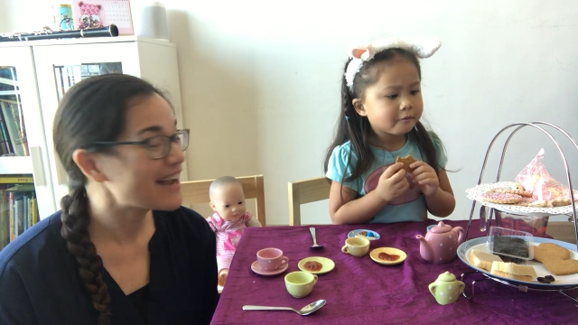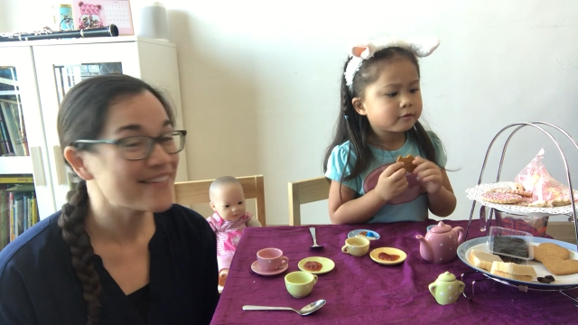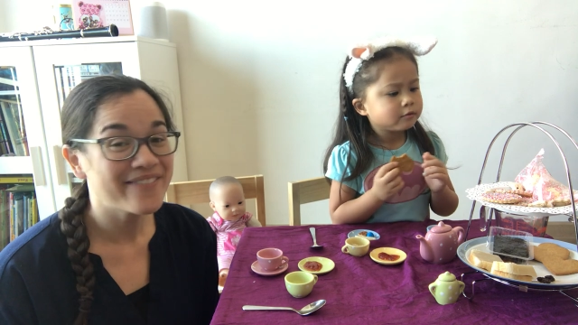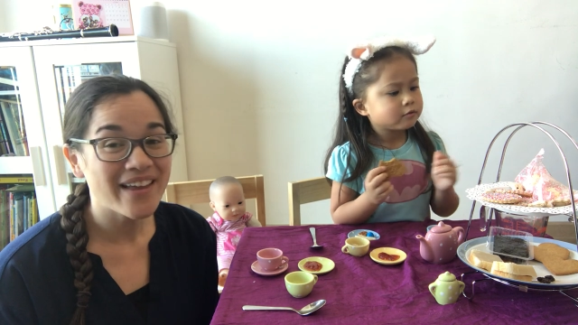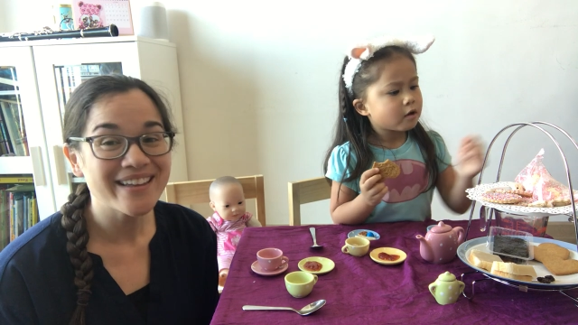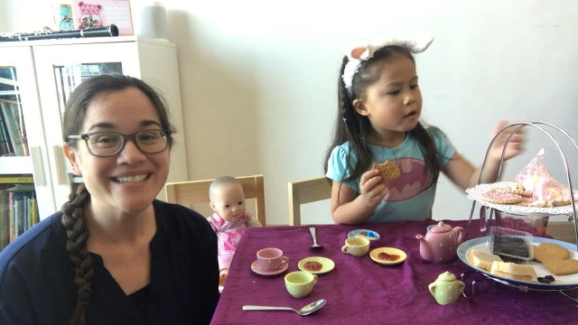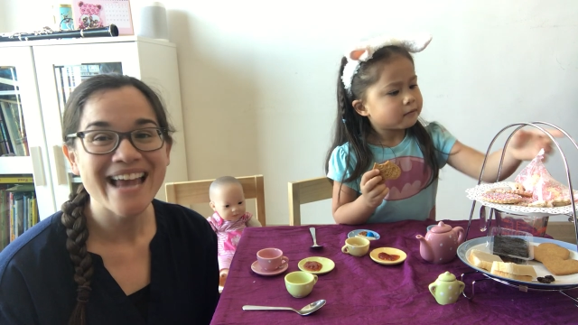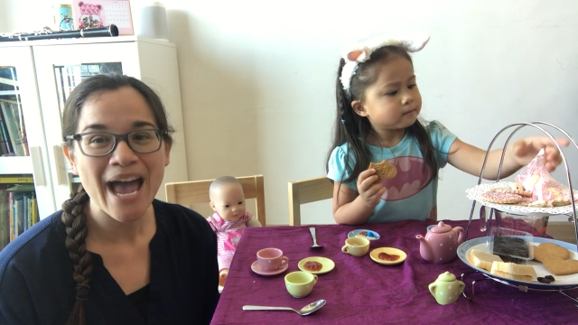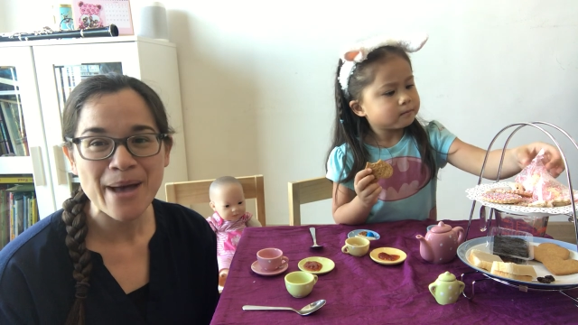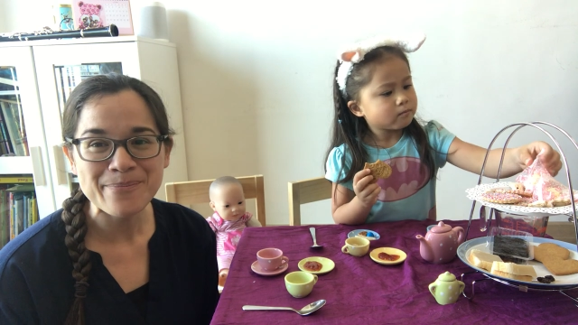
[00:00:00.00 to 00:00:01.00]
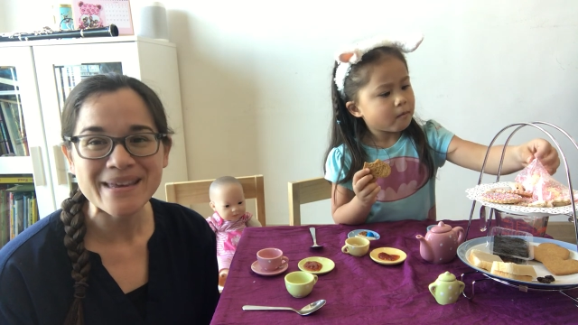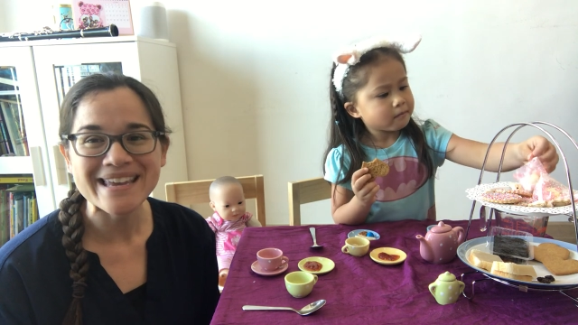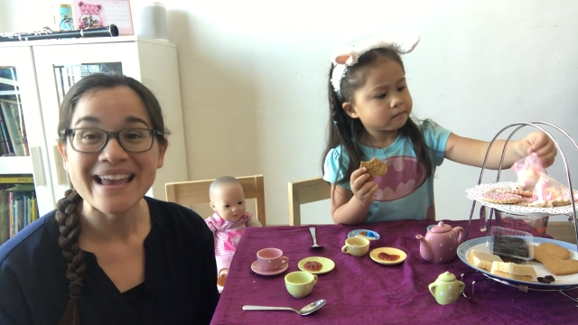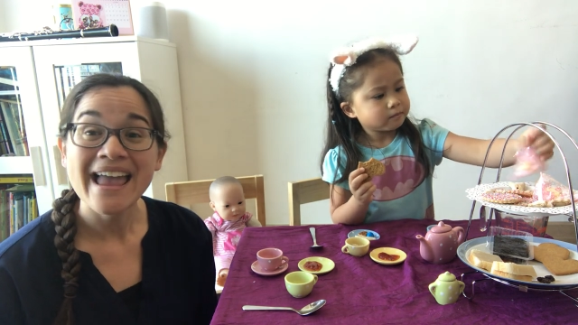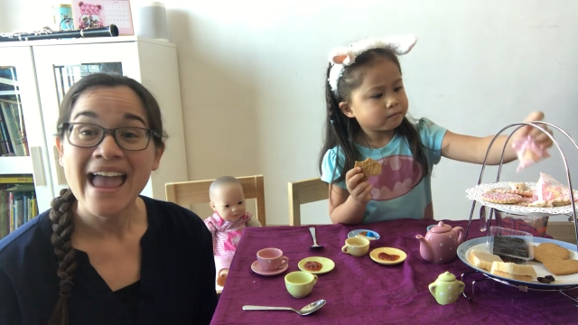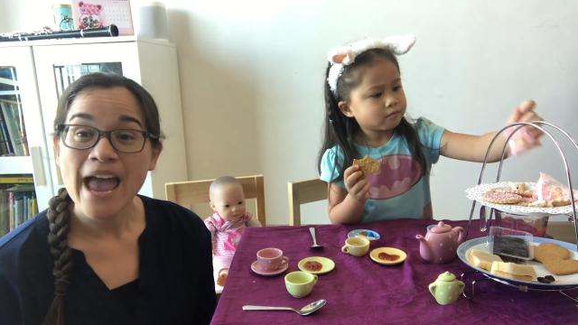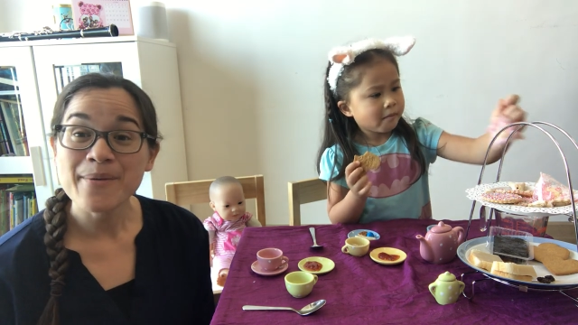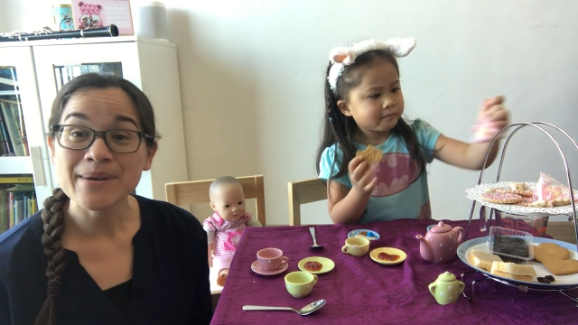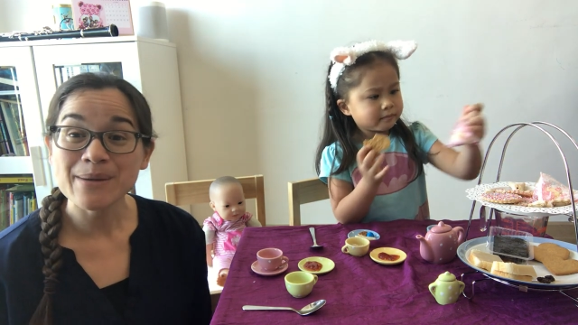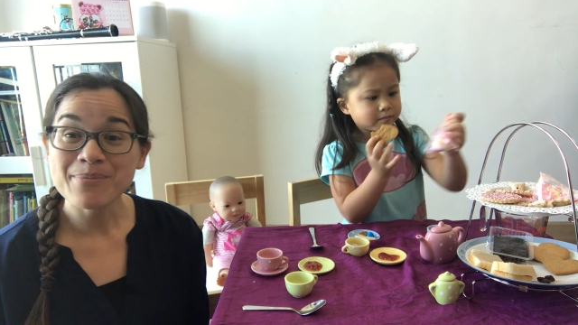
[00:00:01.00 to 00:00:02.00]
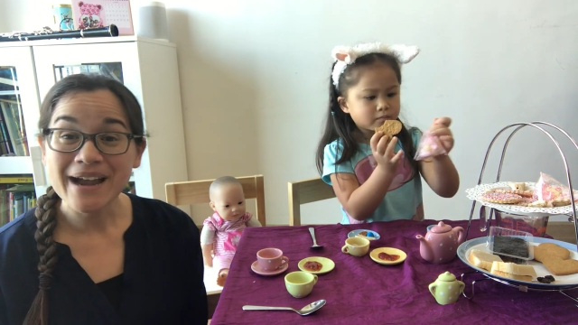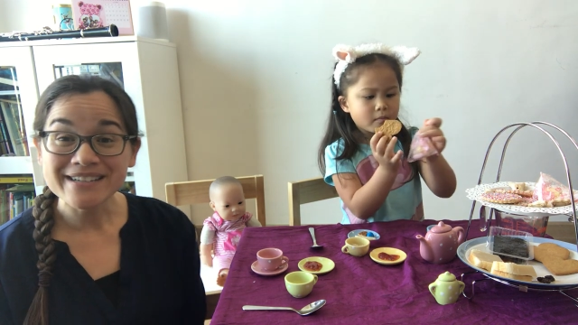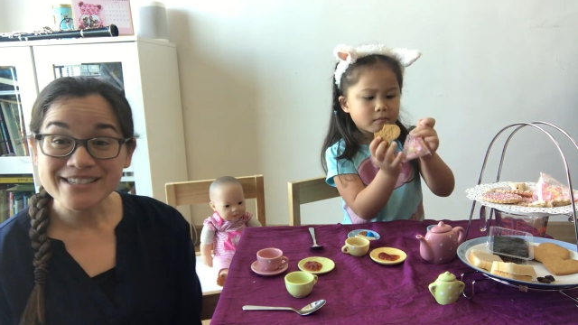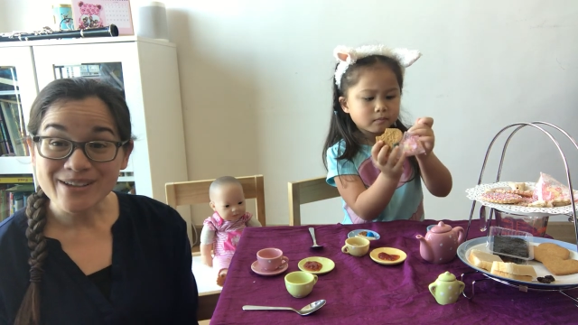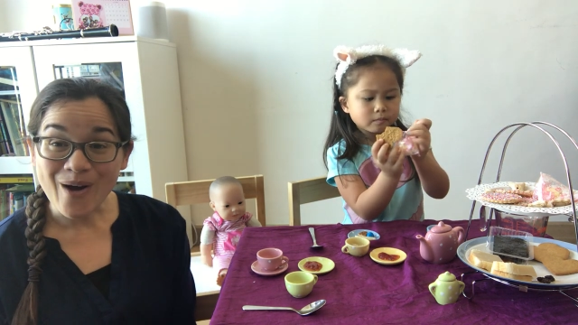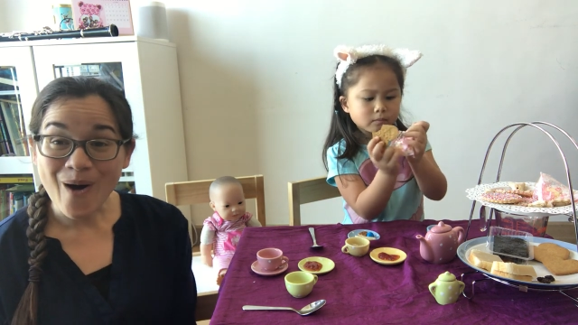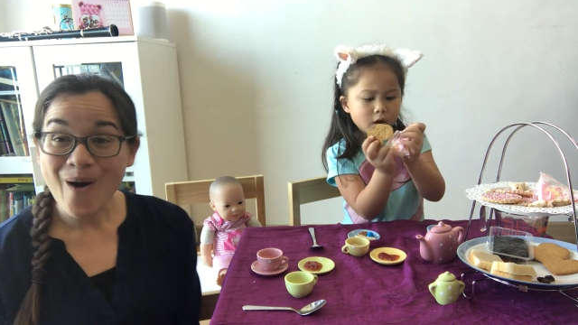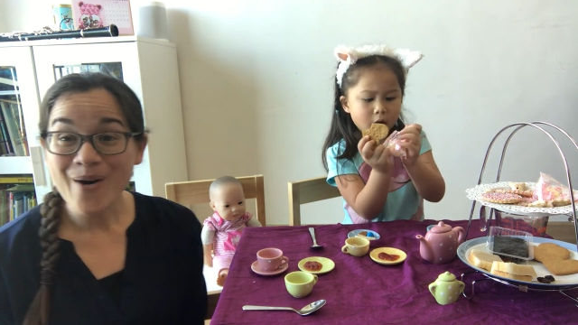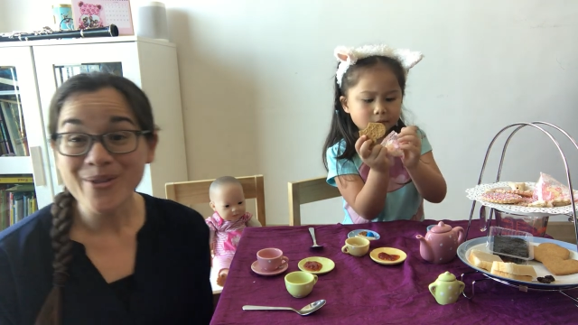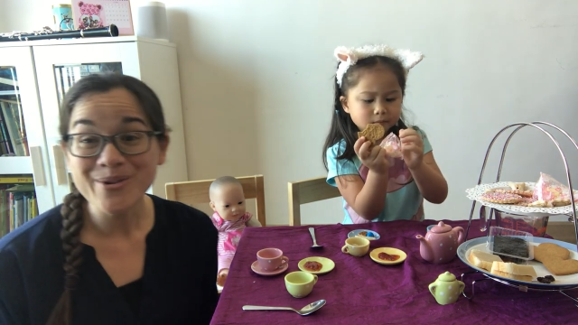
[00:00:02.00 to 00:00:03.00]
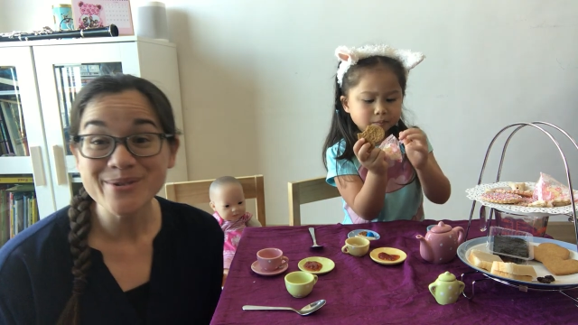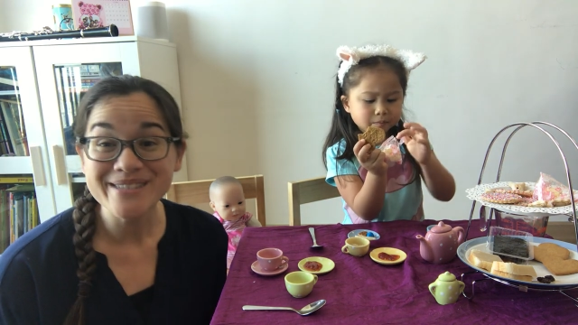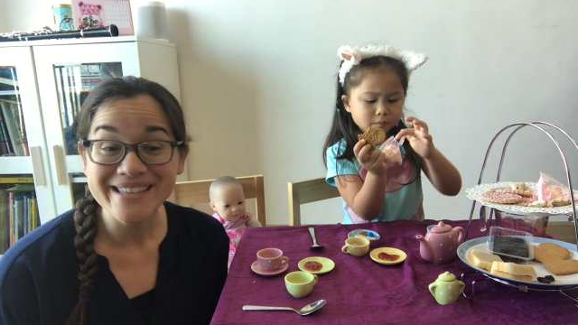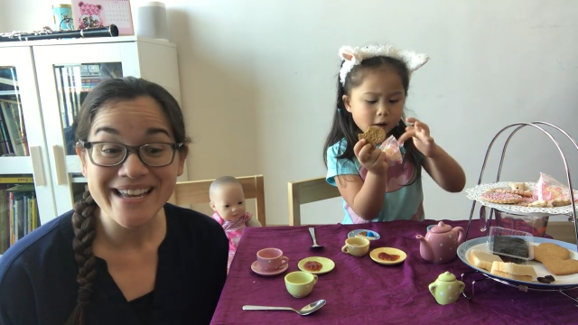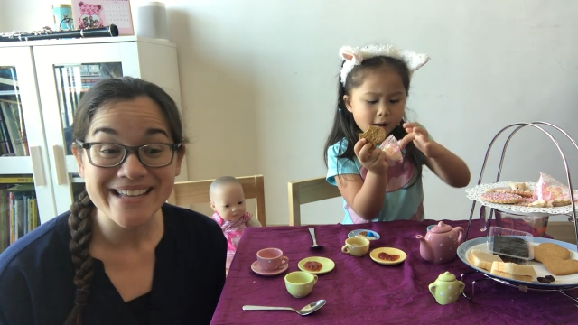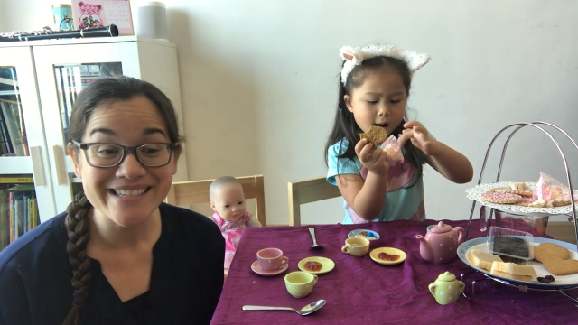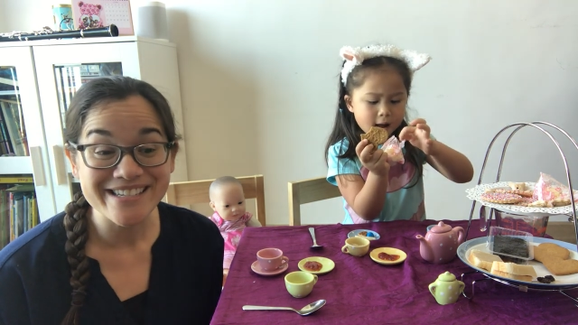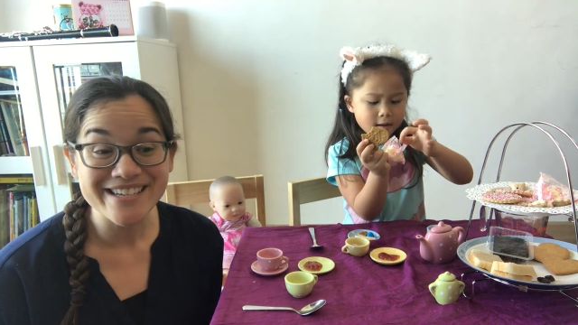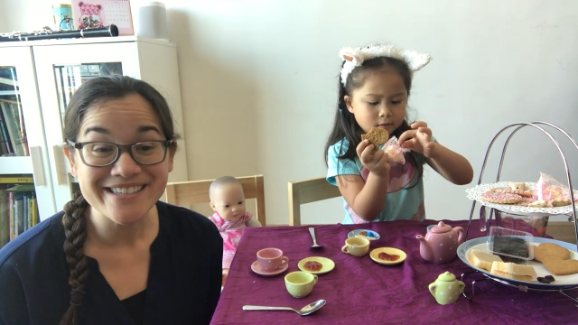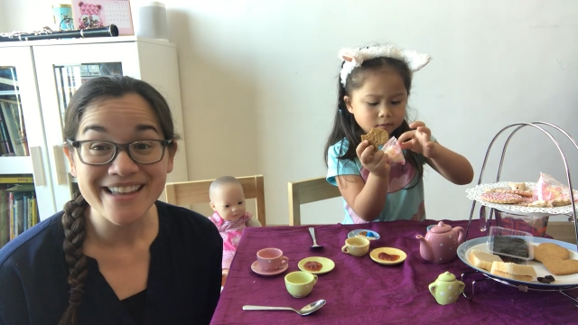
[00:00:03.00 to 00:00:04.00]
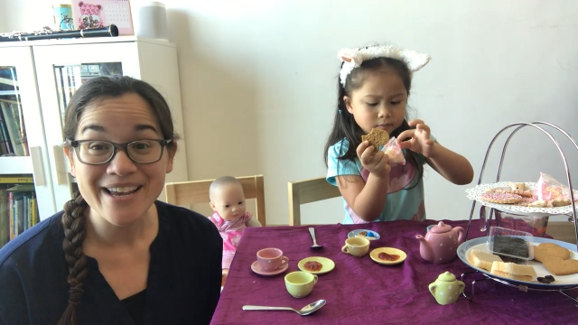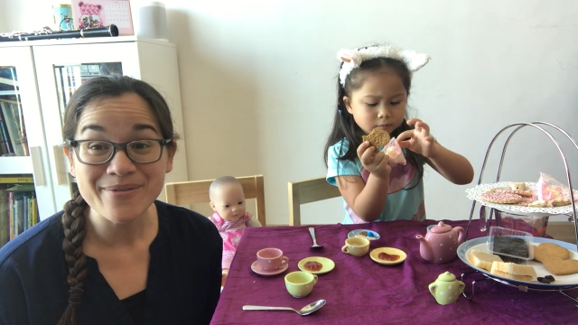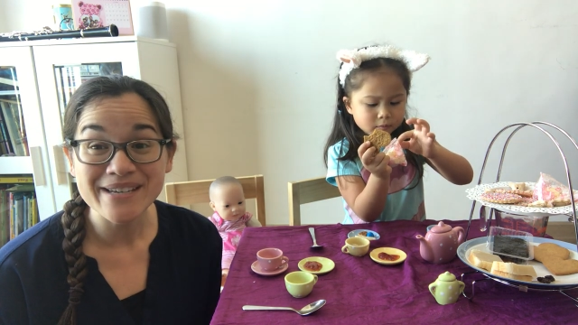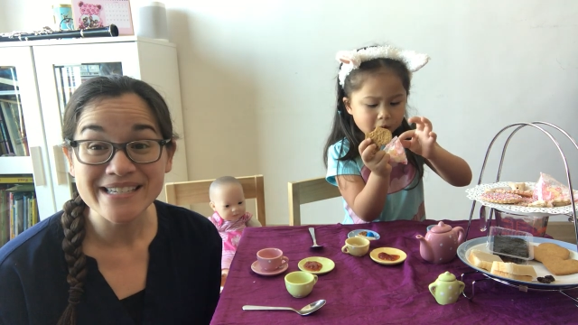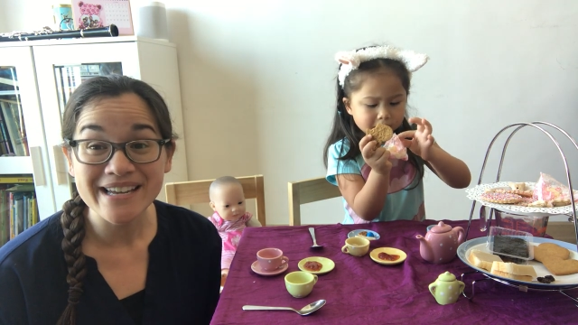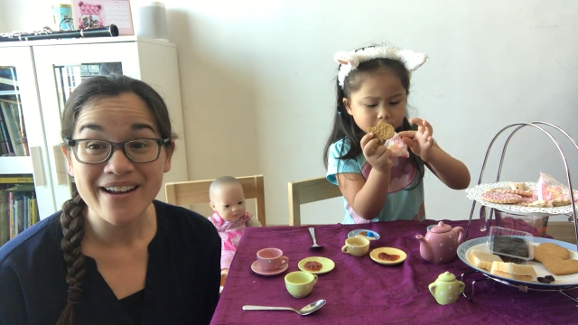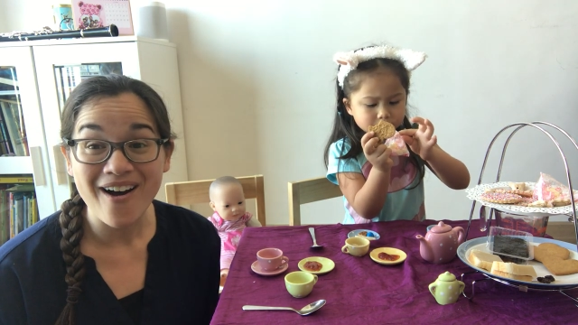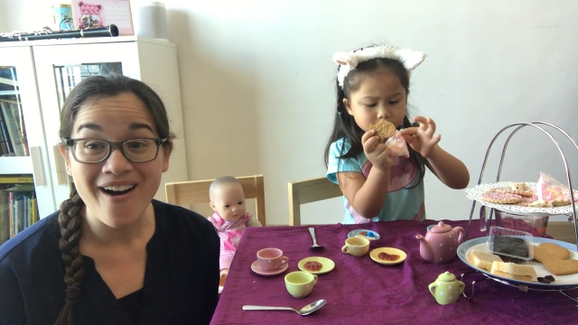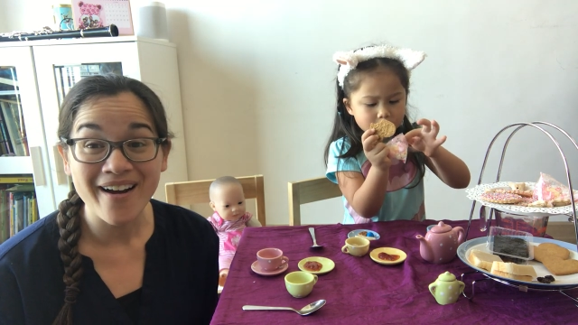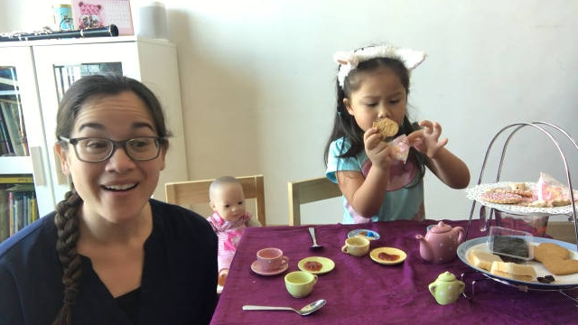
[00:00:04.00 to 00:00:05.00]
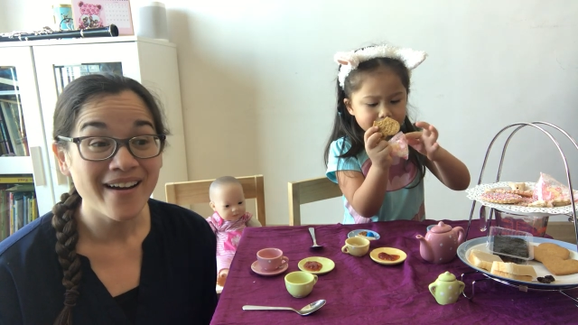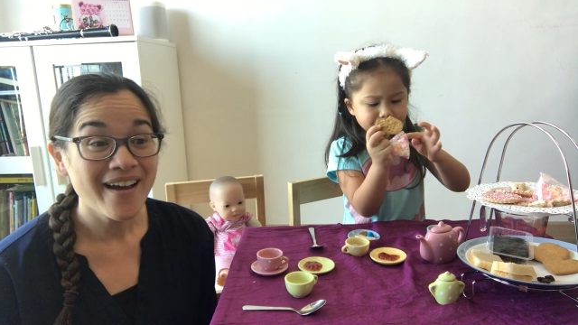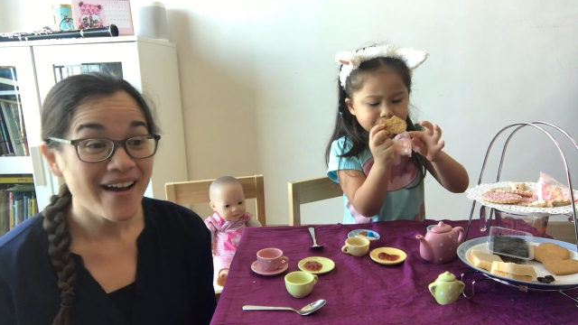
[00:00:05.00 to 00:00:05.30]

Speaker 1: I felt happy. And we could practice all those things just like we did our